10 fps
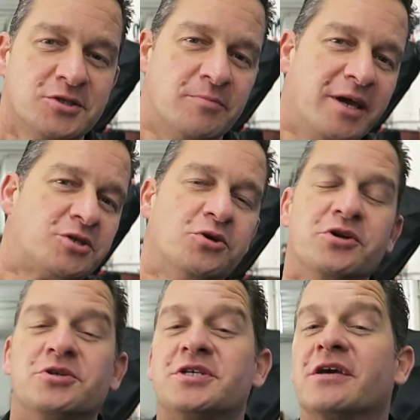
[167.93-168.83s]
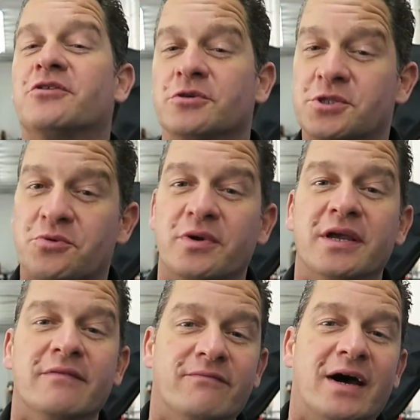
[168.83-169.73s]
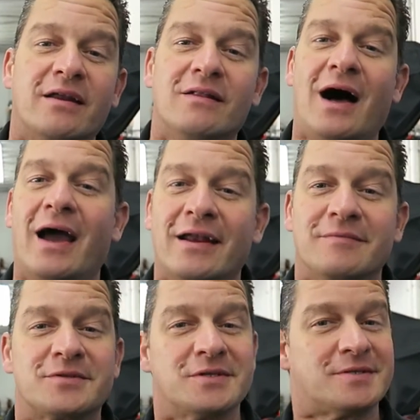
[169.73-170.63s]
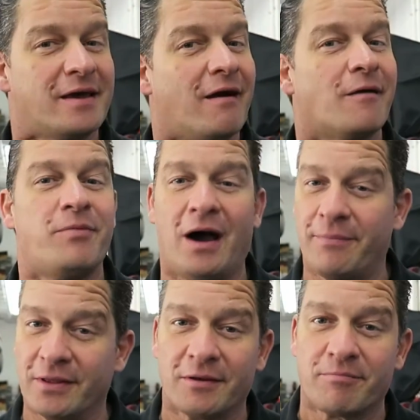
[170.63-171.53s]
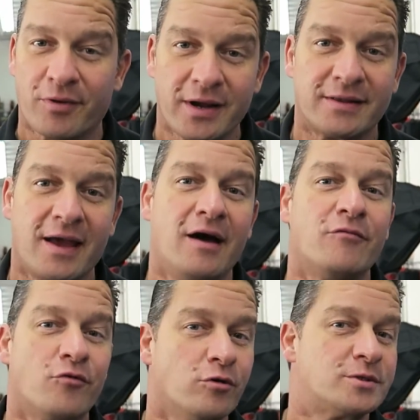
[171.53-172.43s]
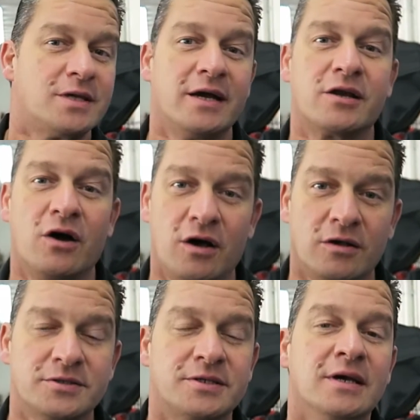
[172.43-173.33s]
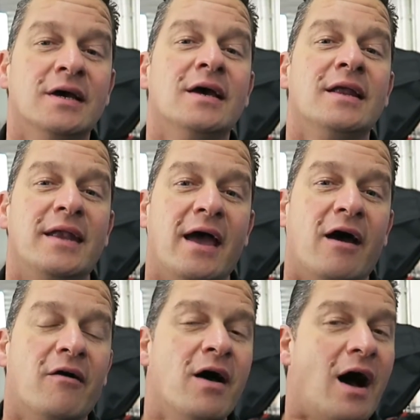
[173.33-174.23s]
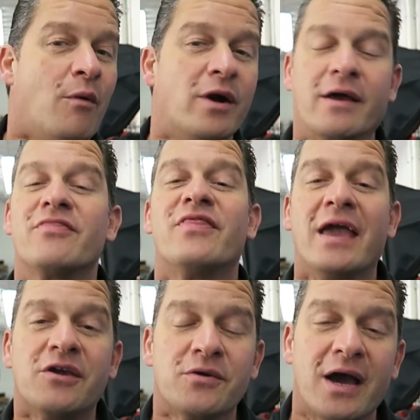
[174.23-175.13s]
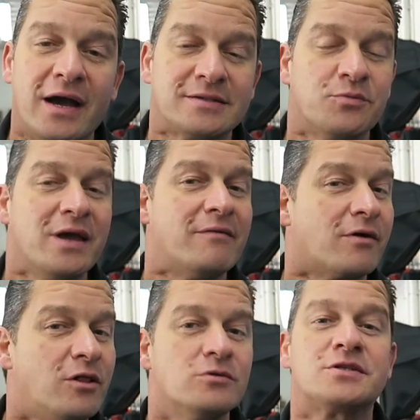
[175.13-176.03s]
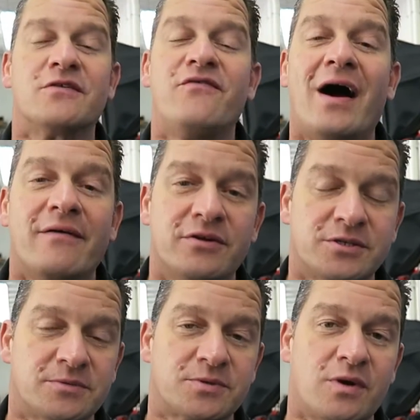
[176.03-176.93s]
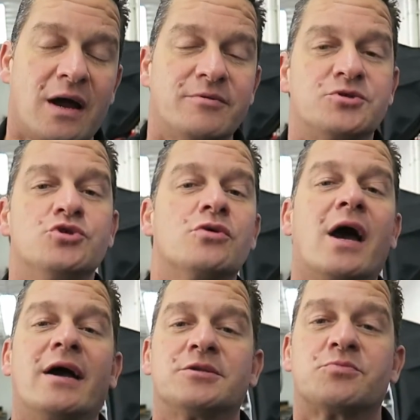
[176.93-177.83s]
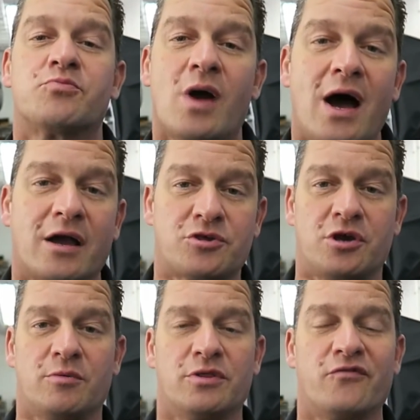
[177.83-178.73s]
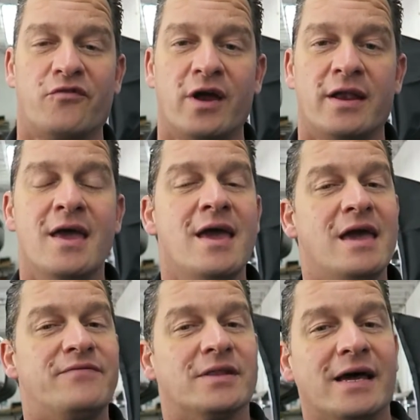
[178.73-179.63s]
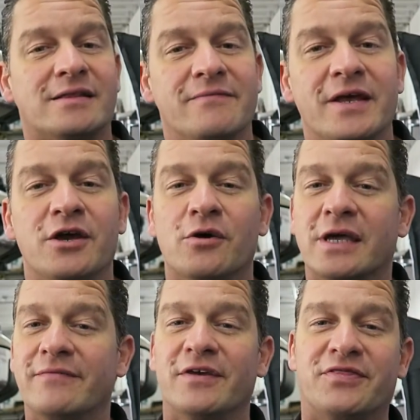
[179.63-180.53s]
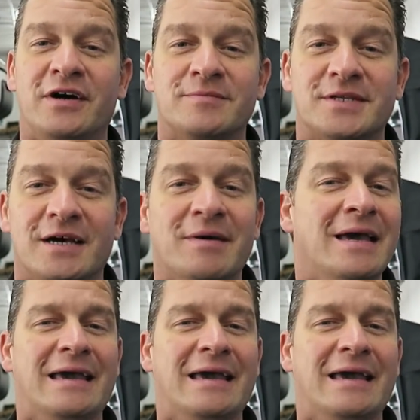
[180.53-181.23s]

So make sure you check those 3 vital items because they are popular breakdown roadside calls. Now, I want to thank you guys. We have close to 500 subscribers. You guys rock. Share with a friend. If you liked the video, give it a thumbs up.